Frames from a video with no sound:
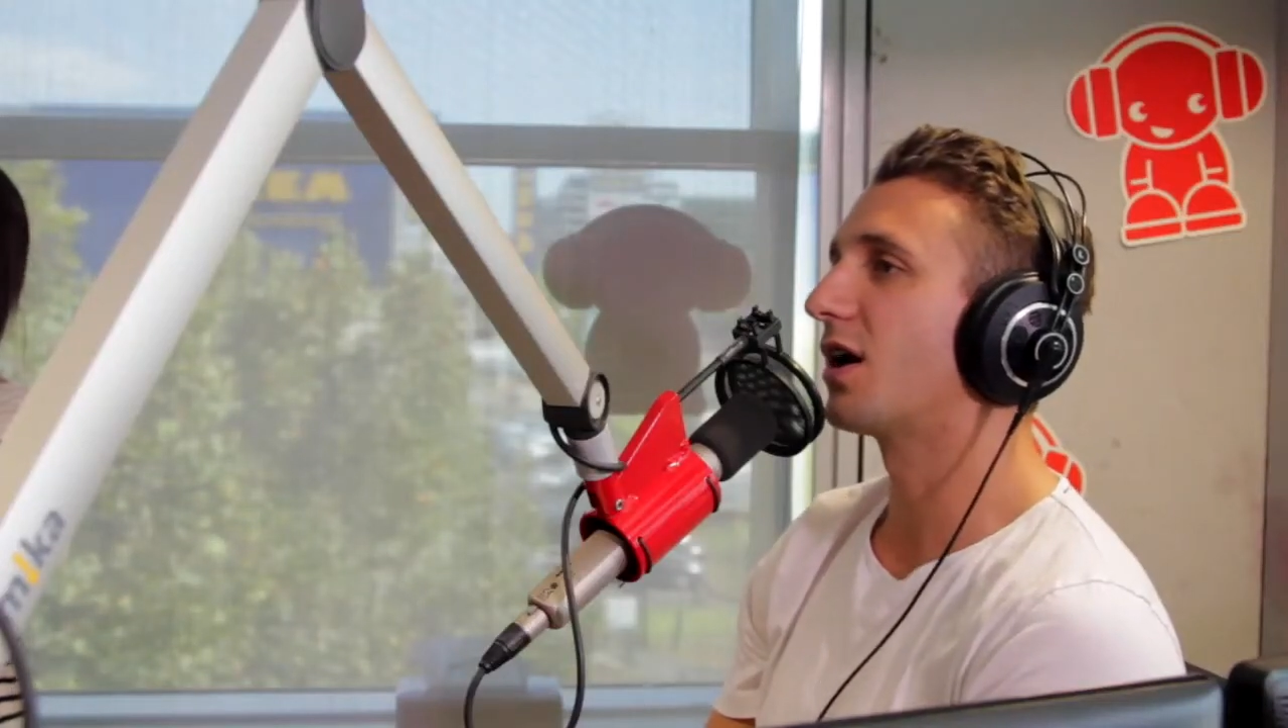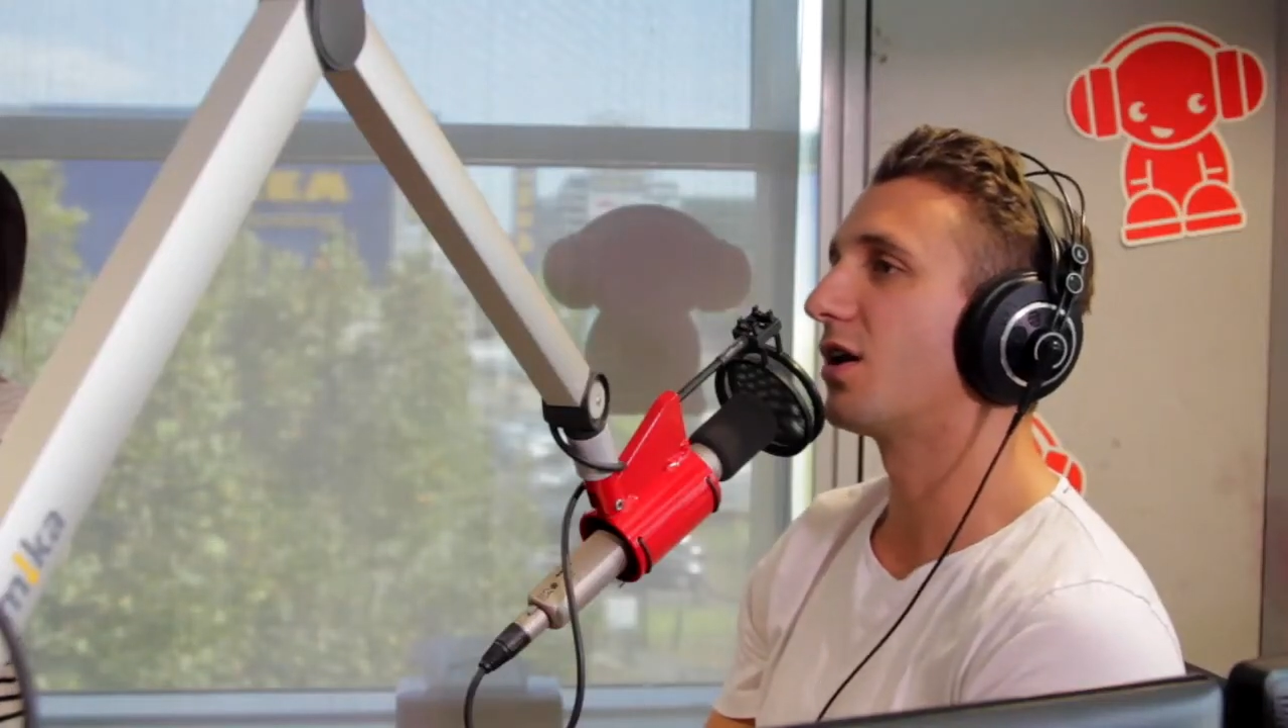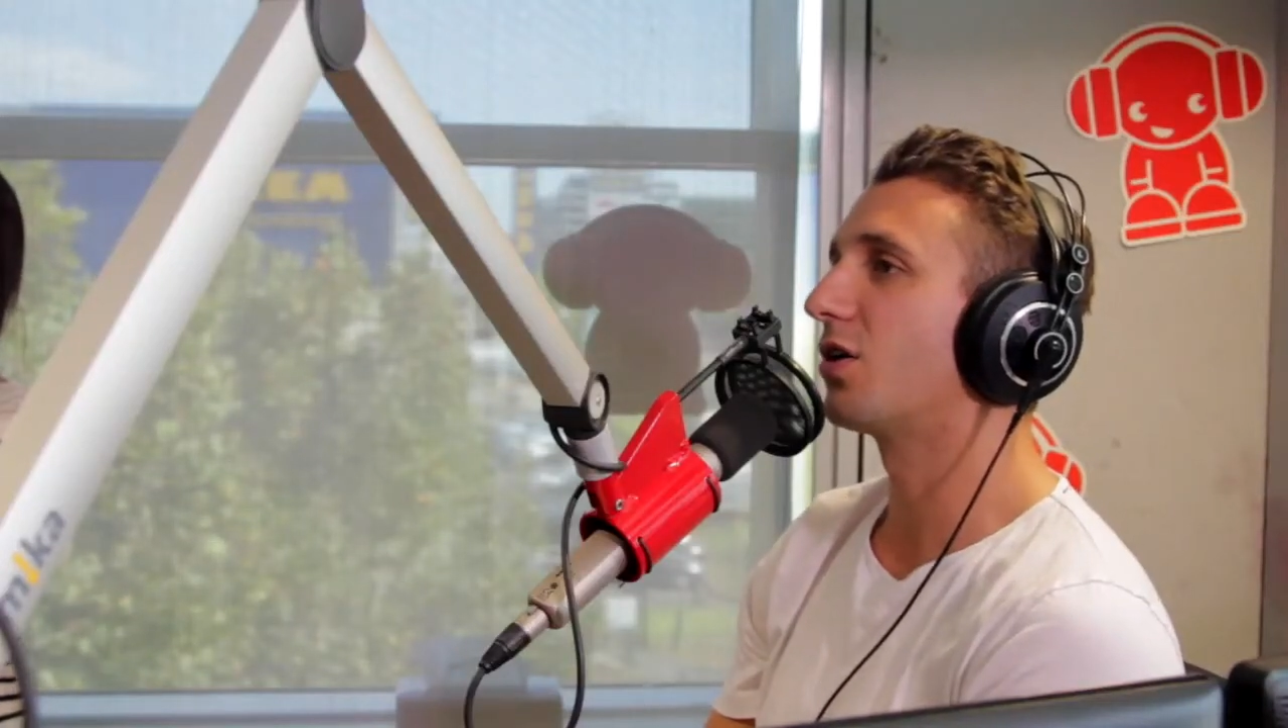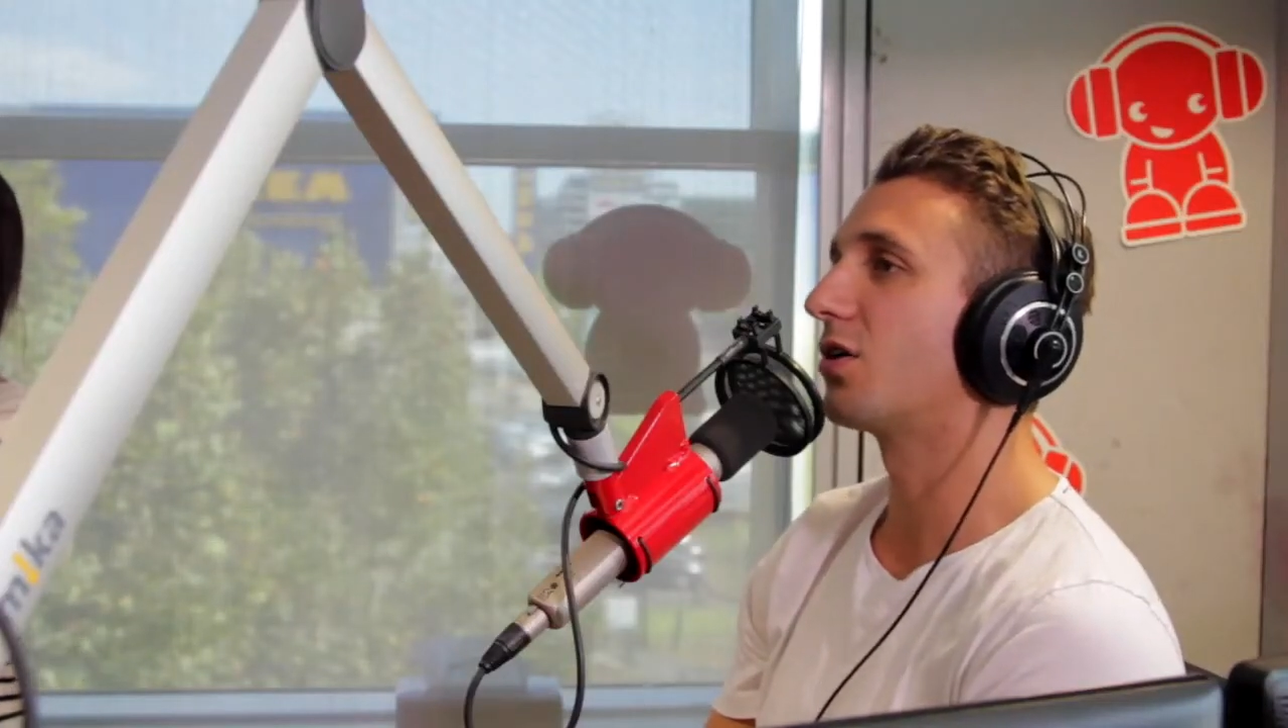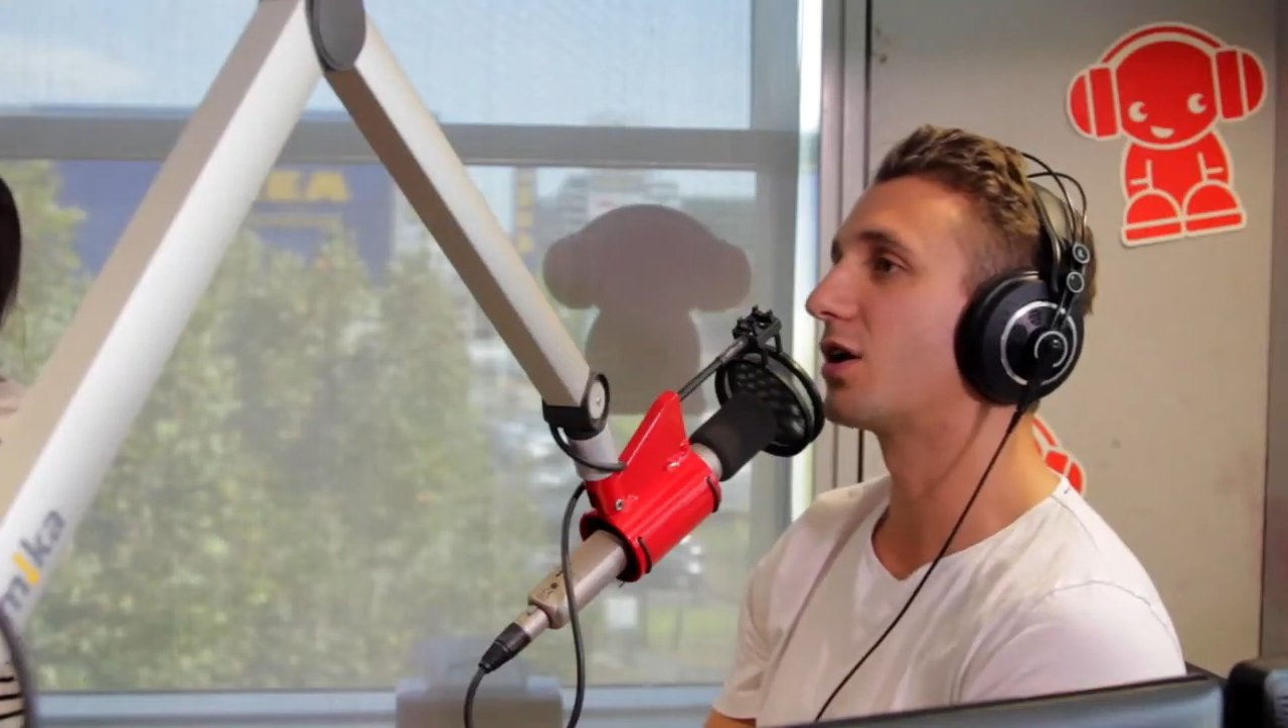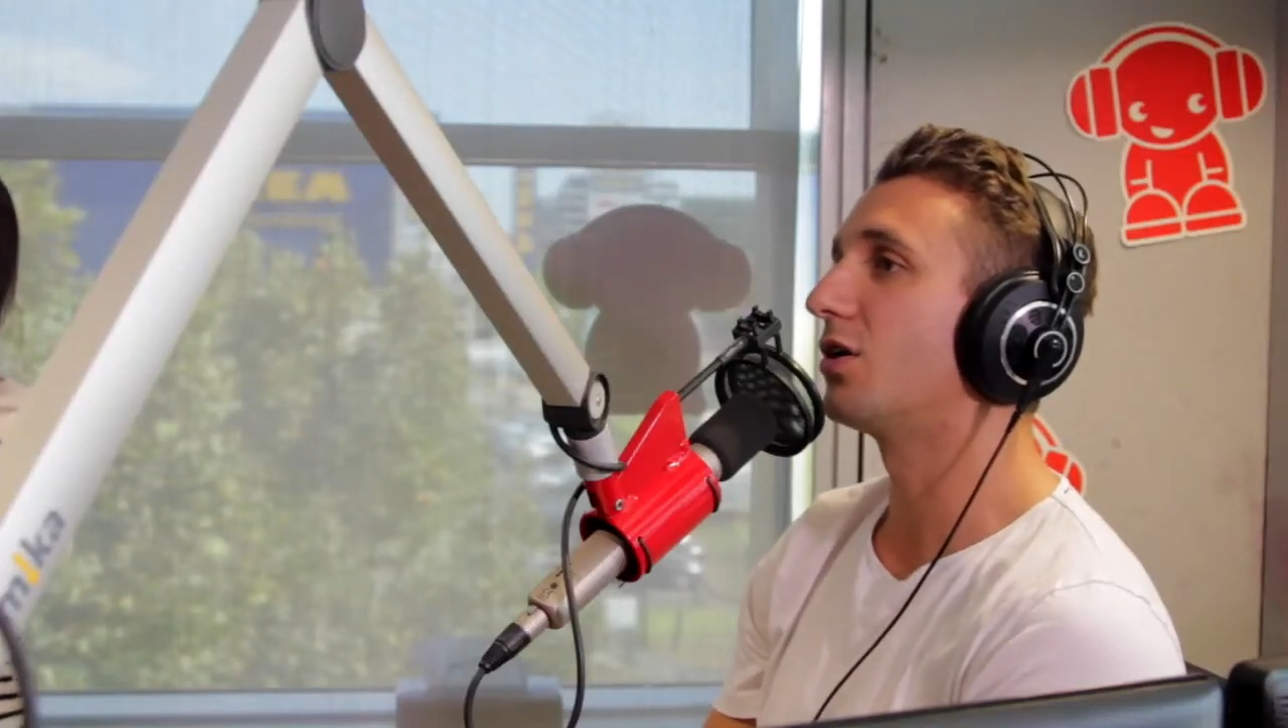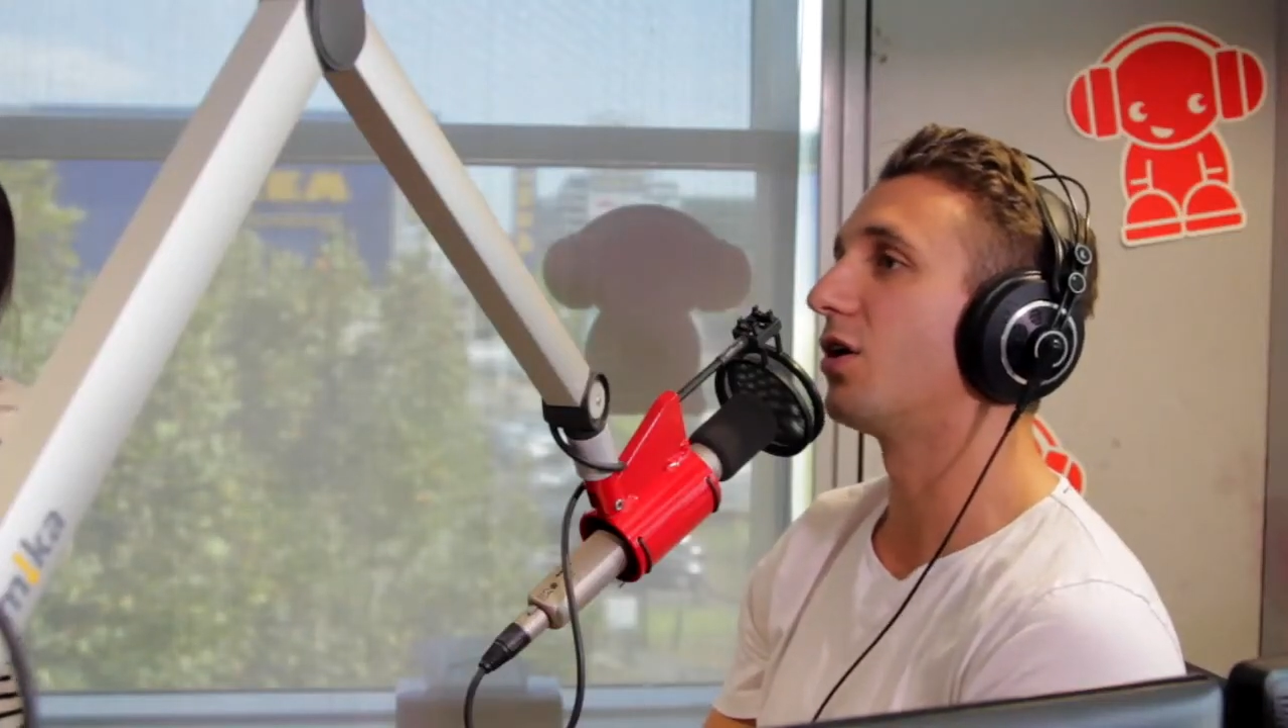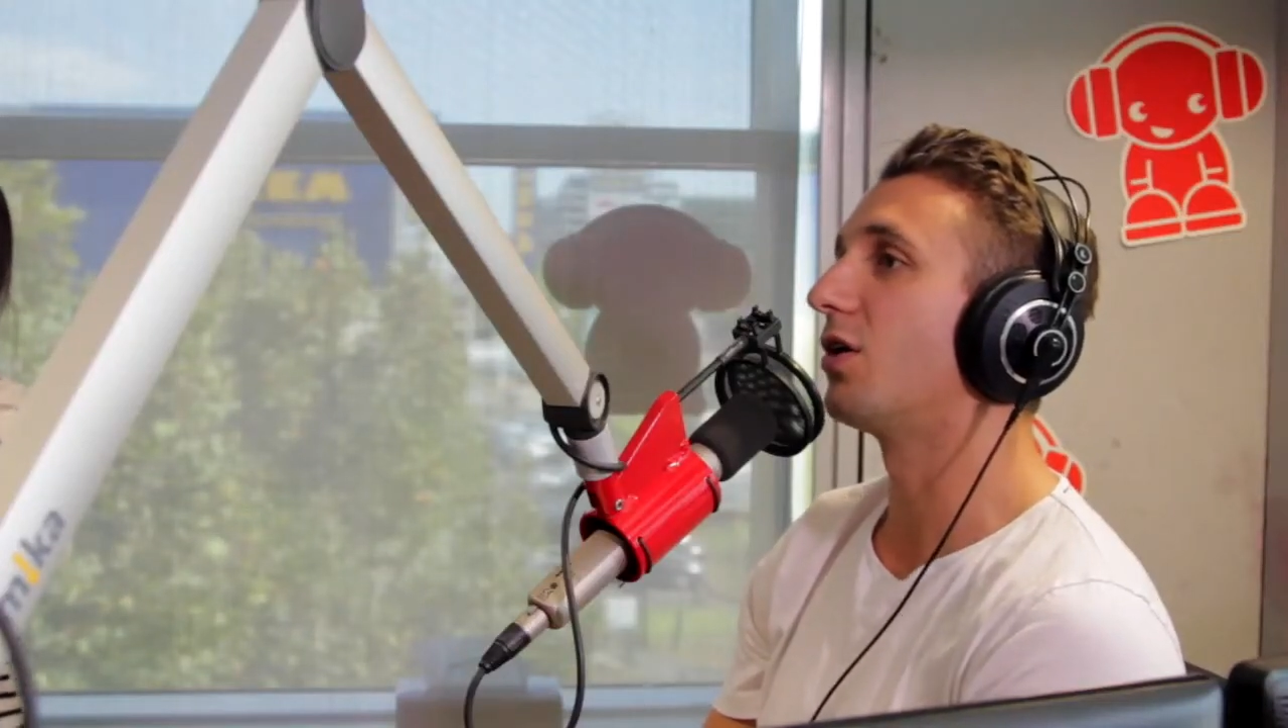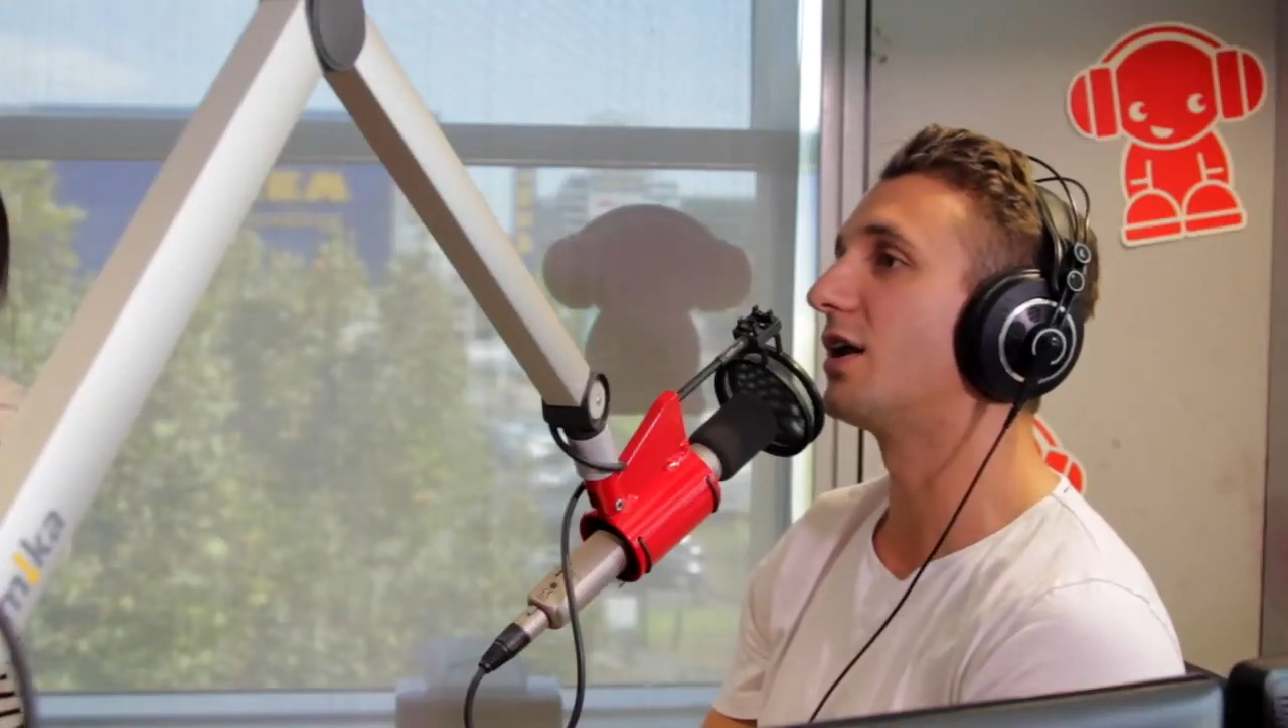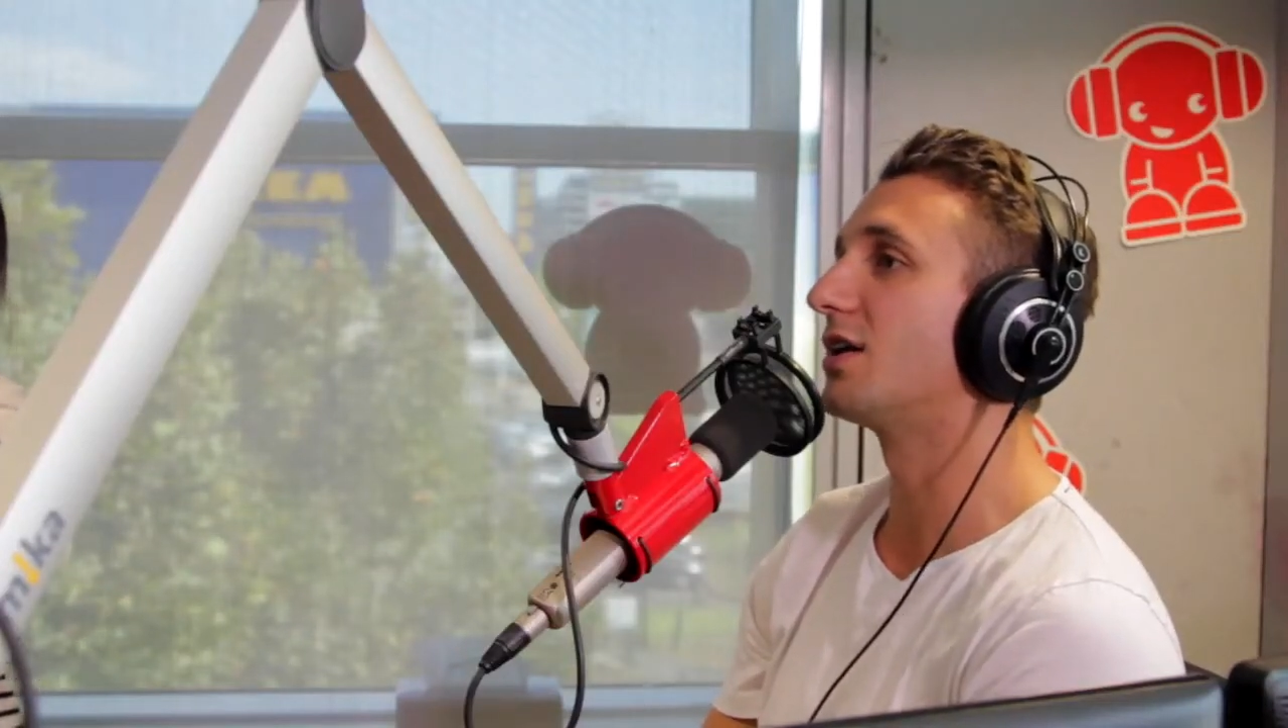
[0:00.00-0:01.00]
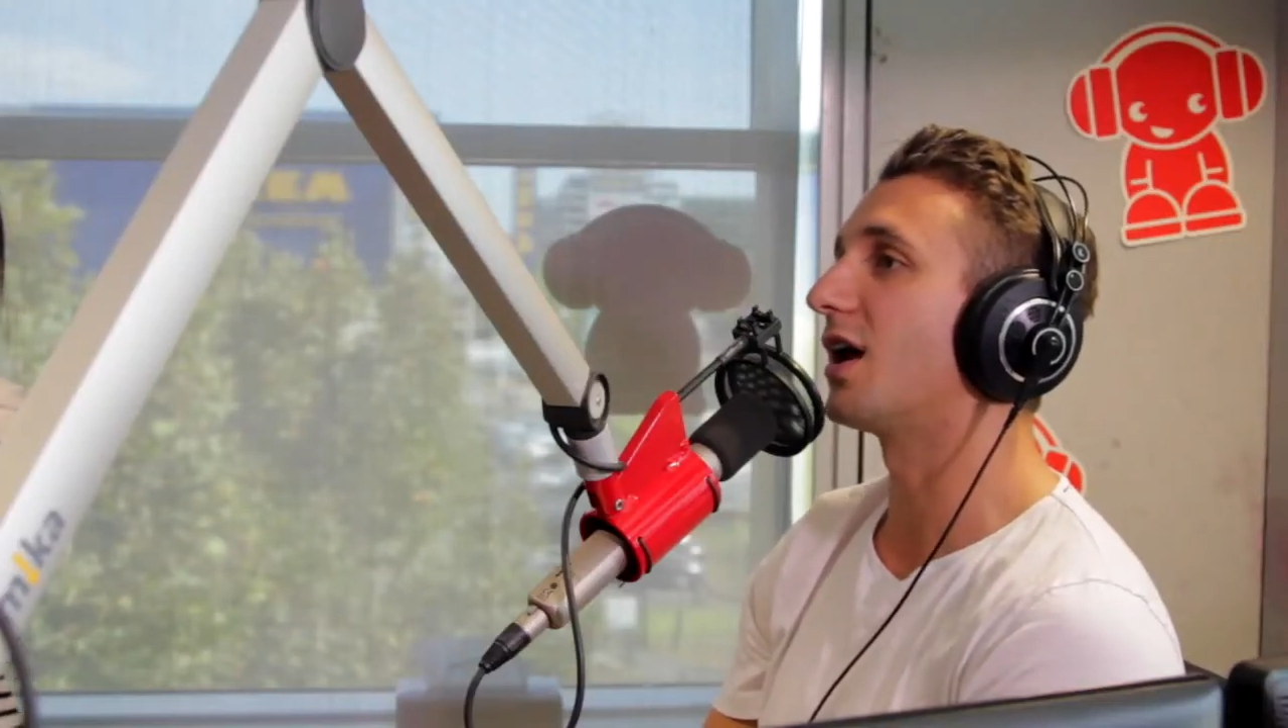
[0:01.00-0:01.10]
I know, like you know, I did.